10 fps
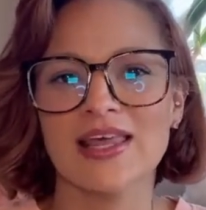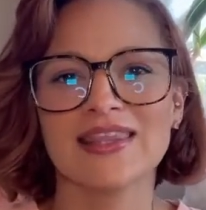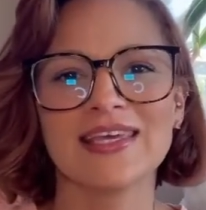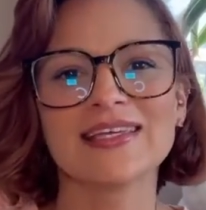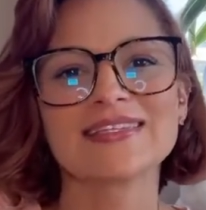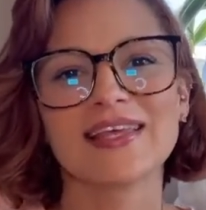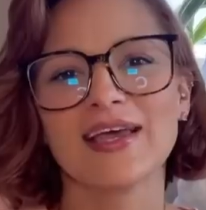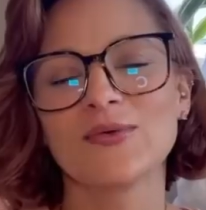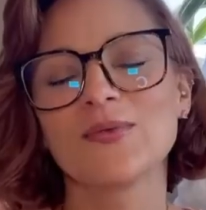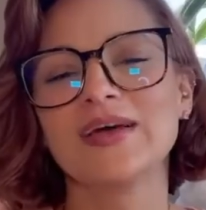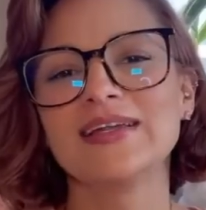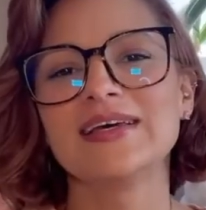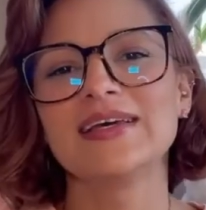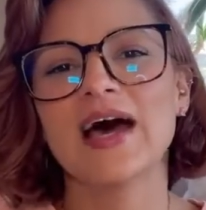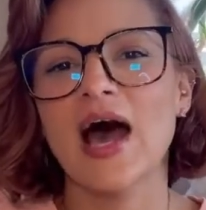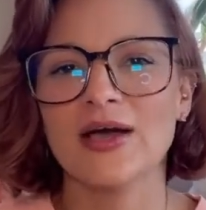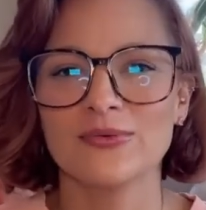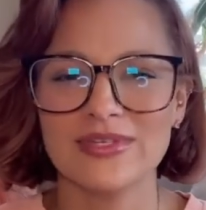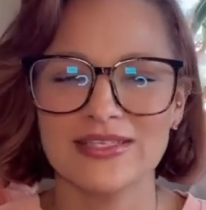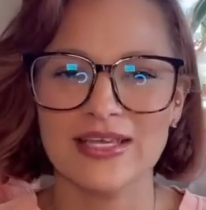Things like when I
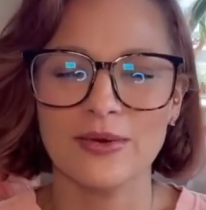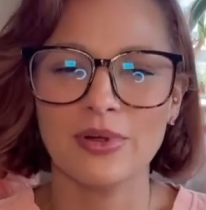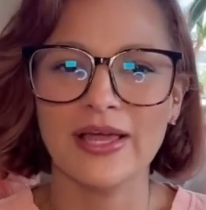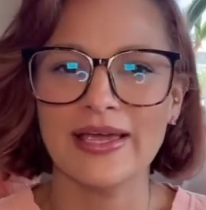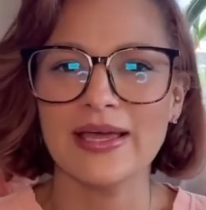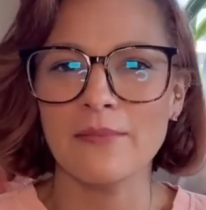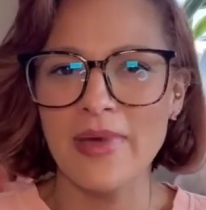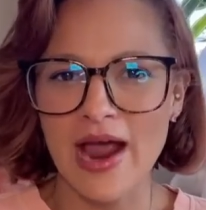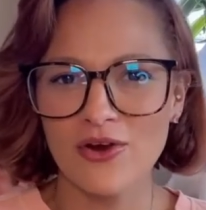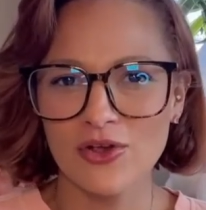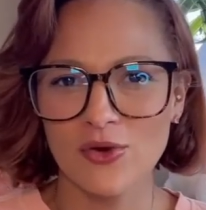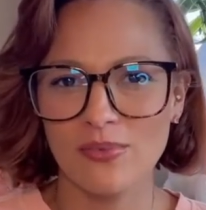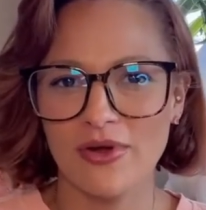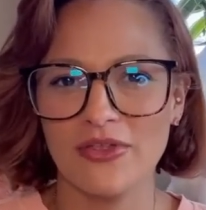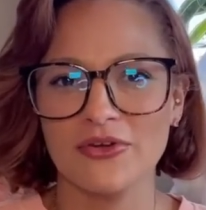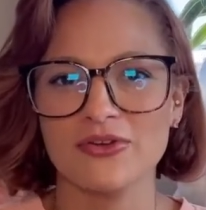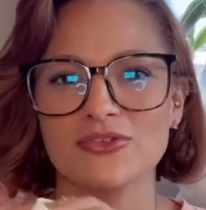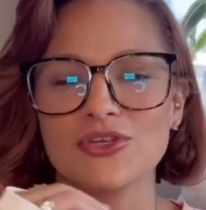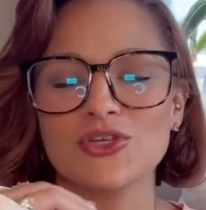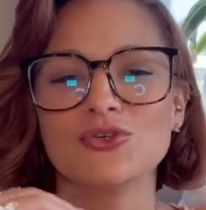was playing Mario
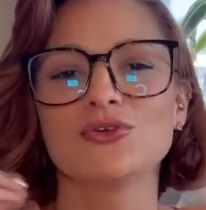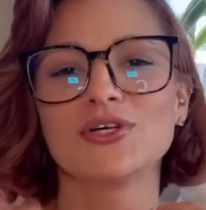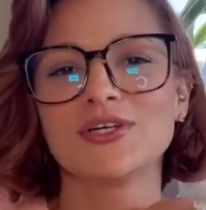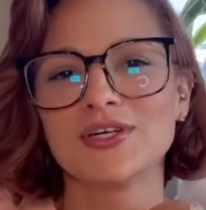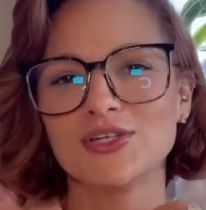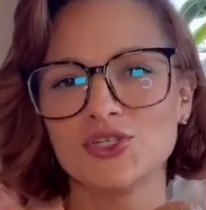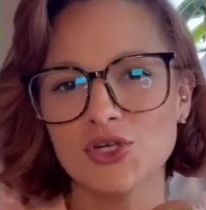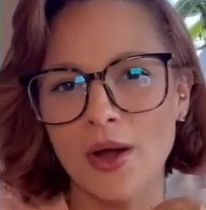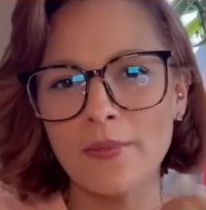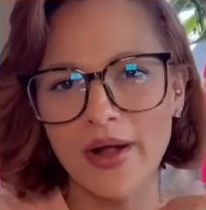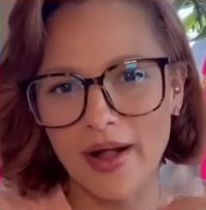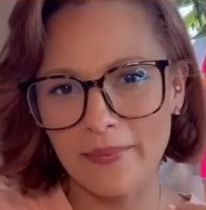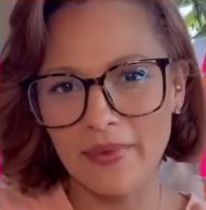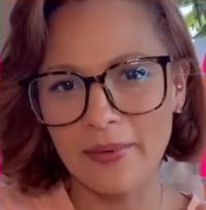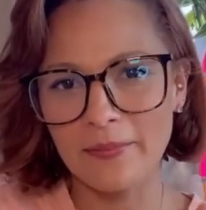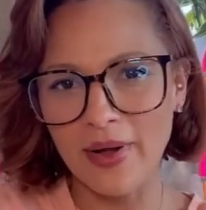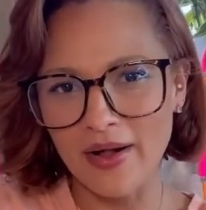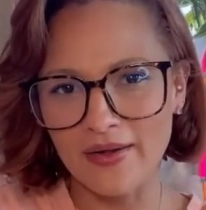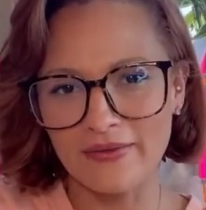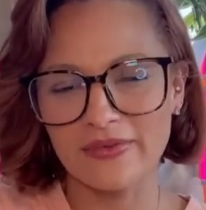Brothers, you could jump up
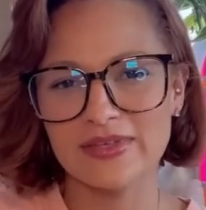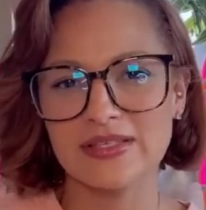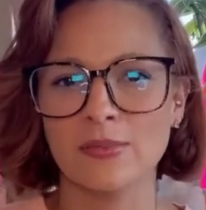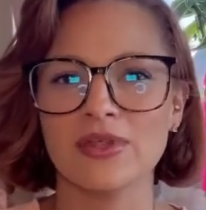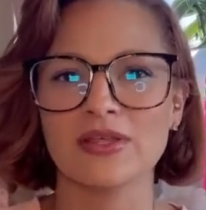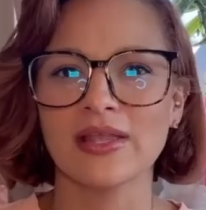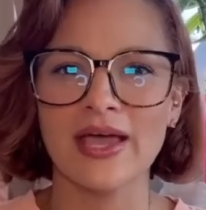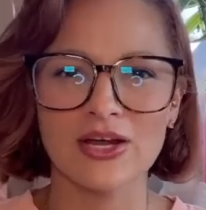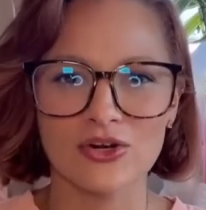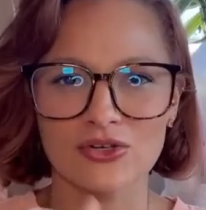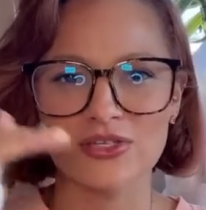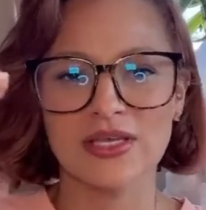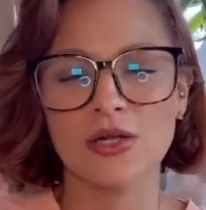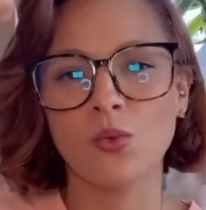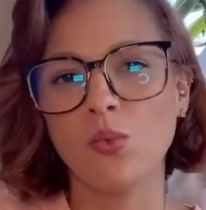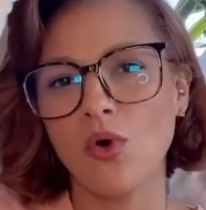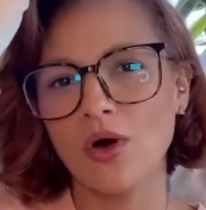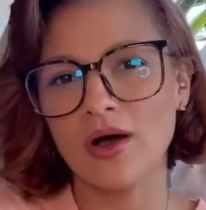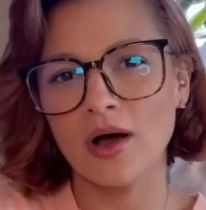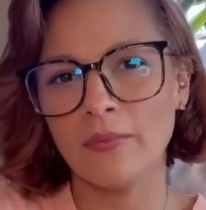above some of the layers and
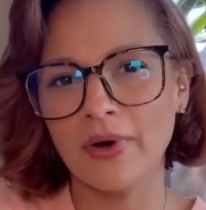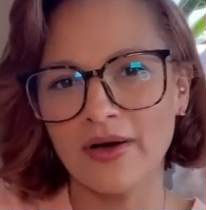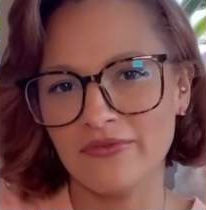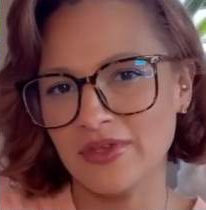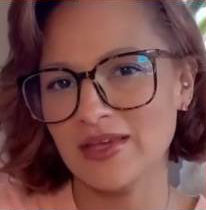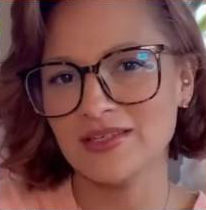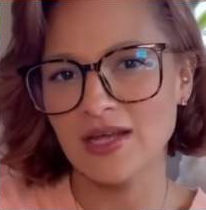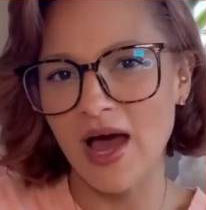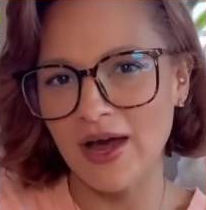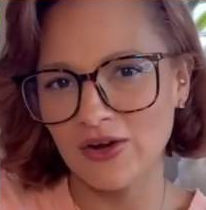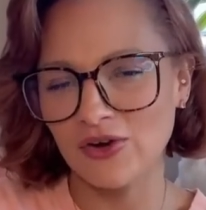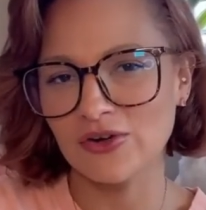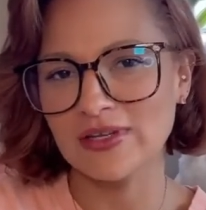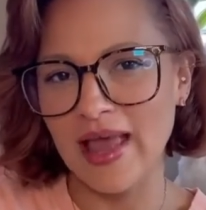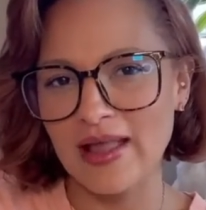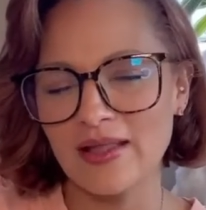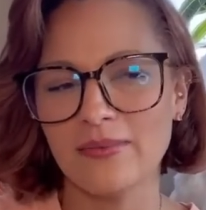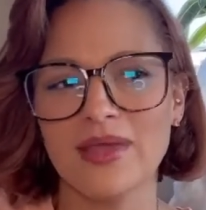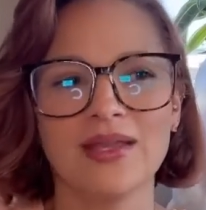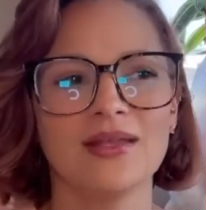walk above the entire
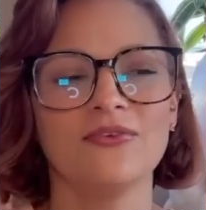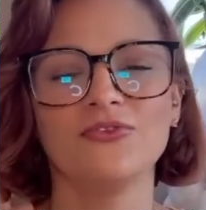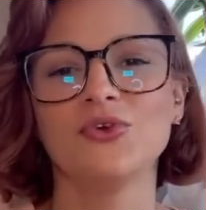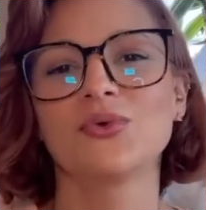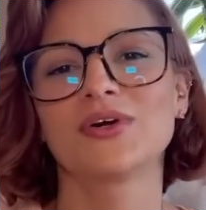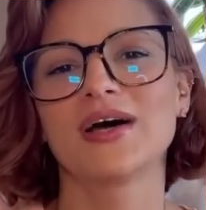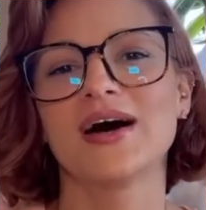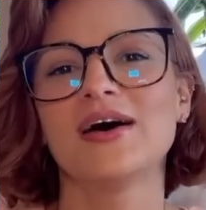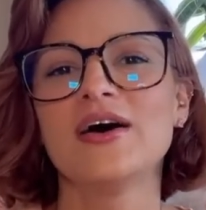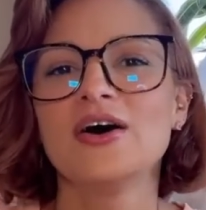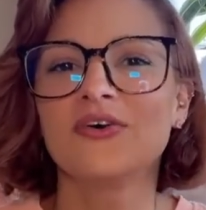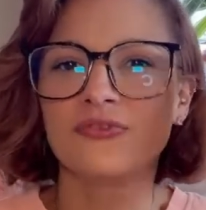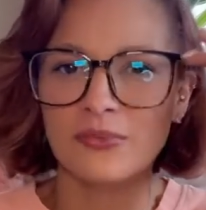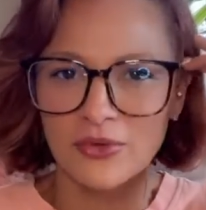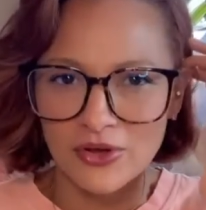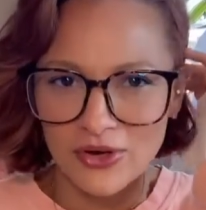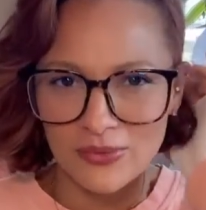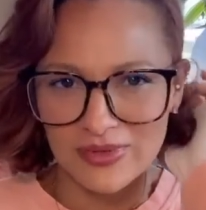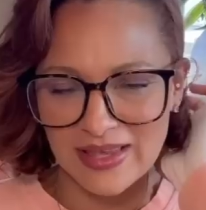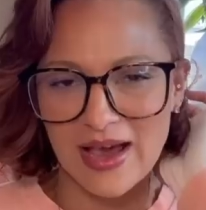game. And if you are not familiar
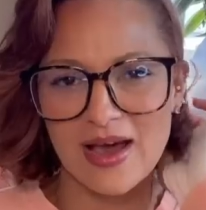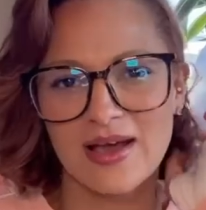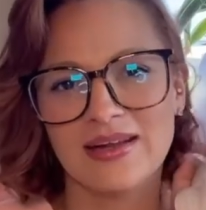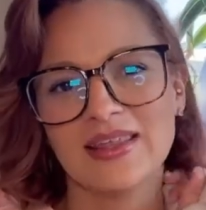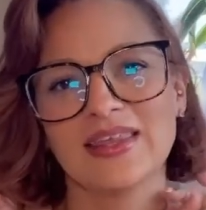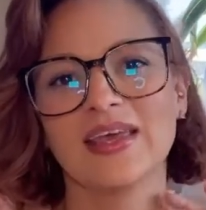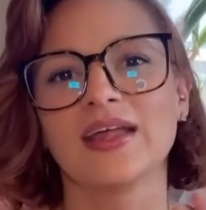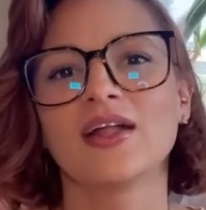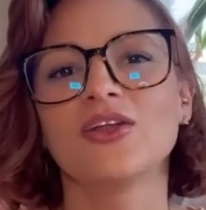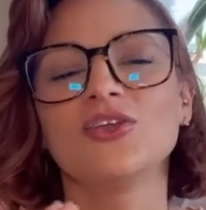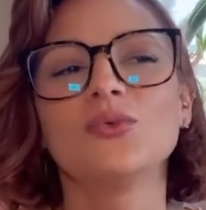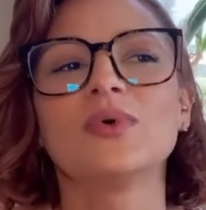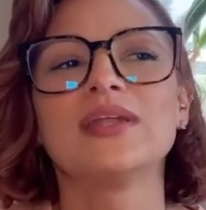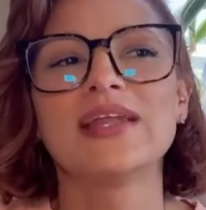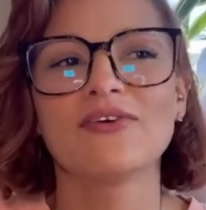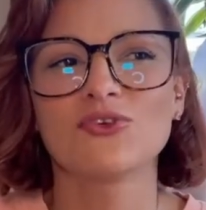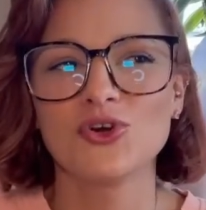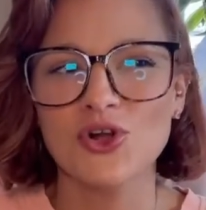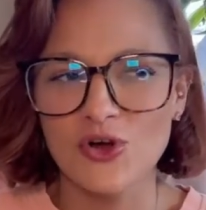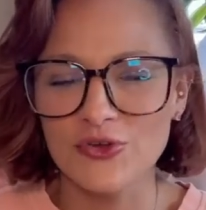with that kind of thing, you would never
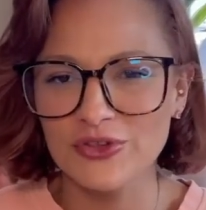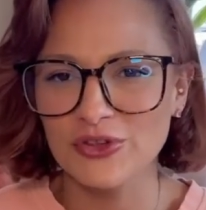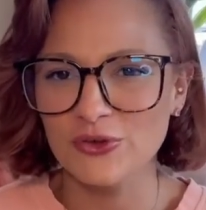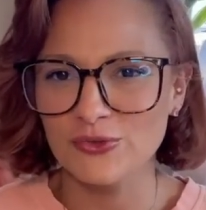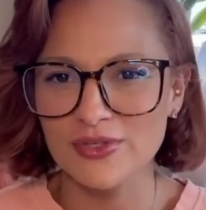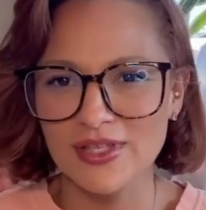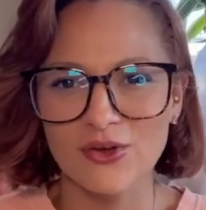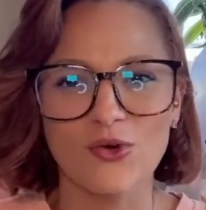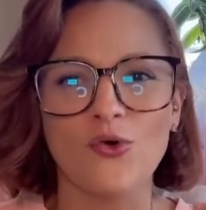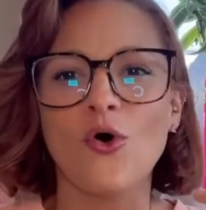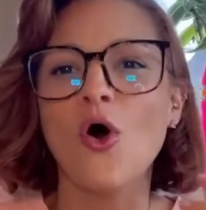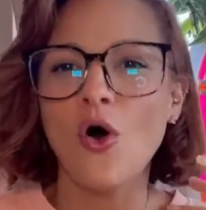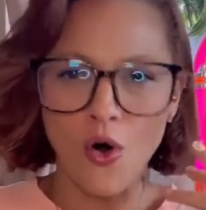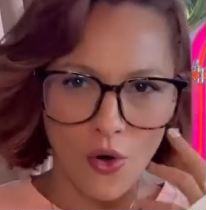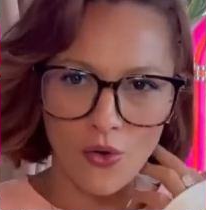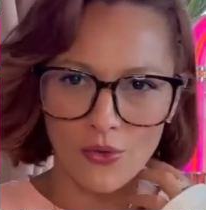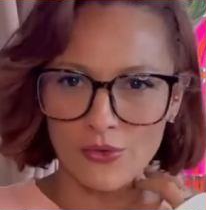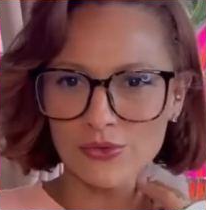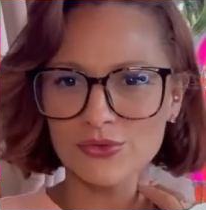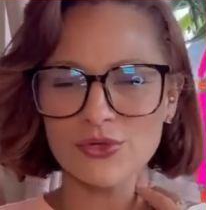know that those little
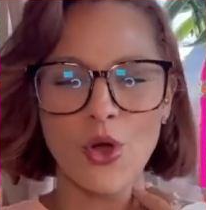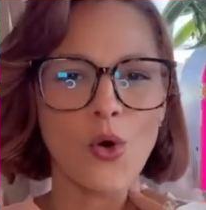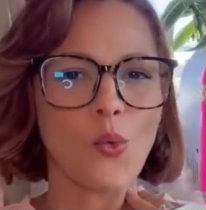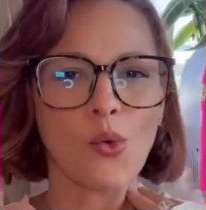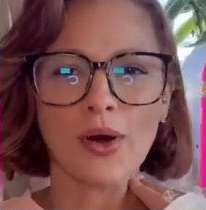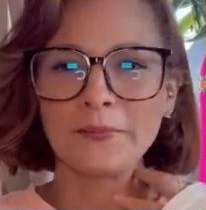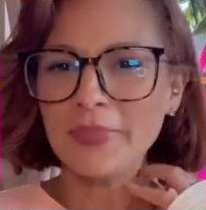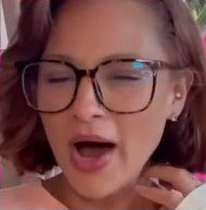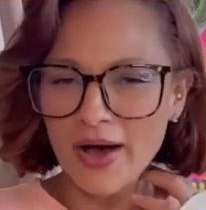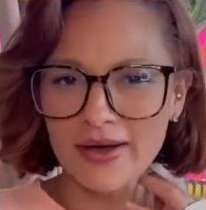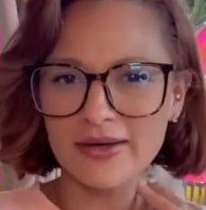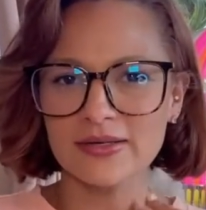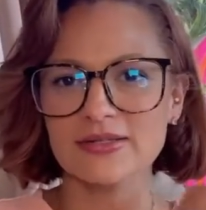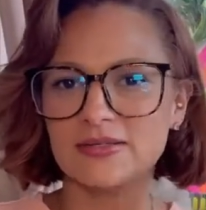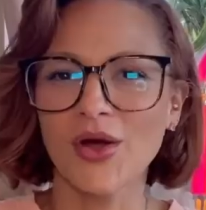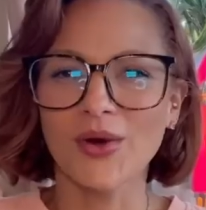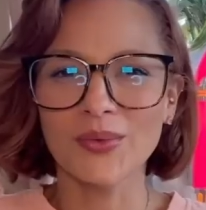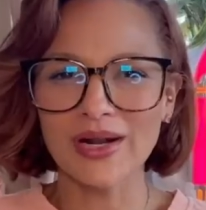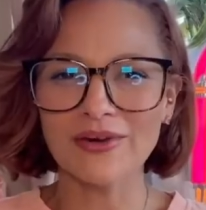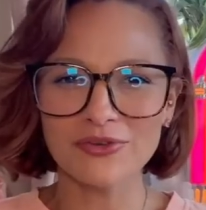holes or bugs or
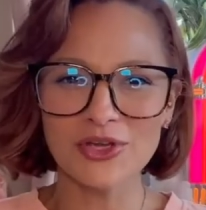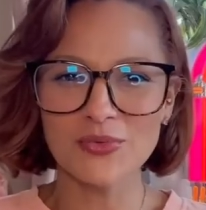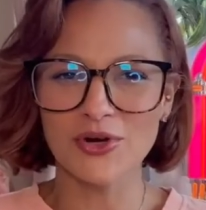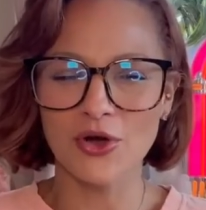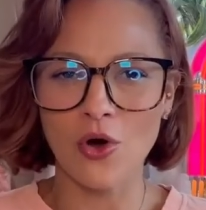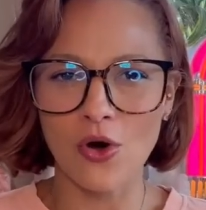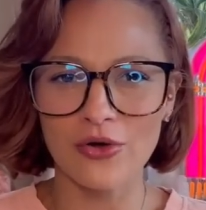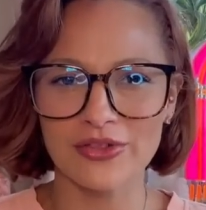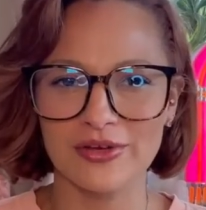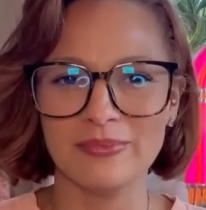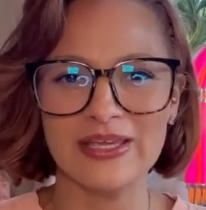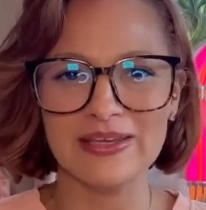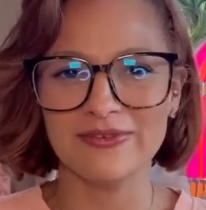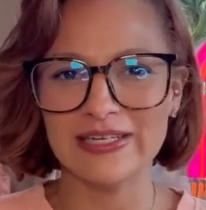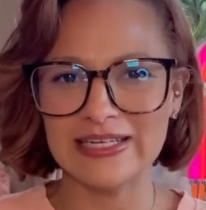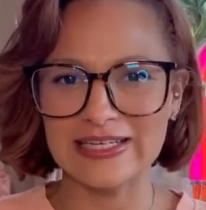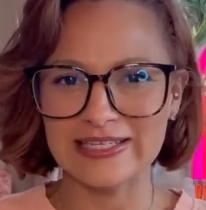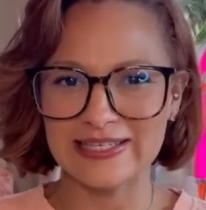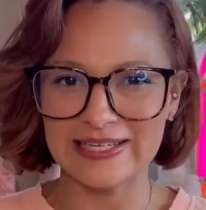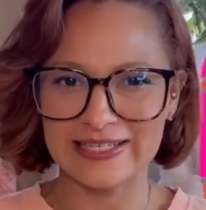whatever you want to call them even
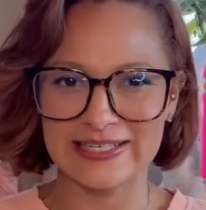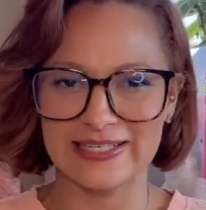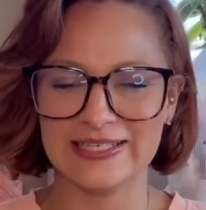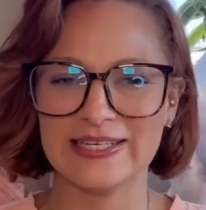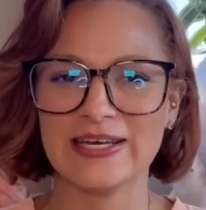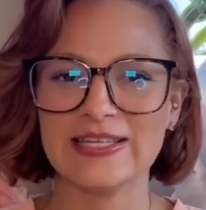existed.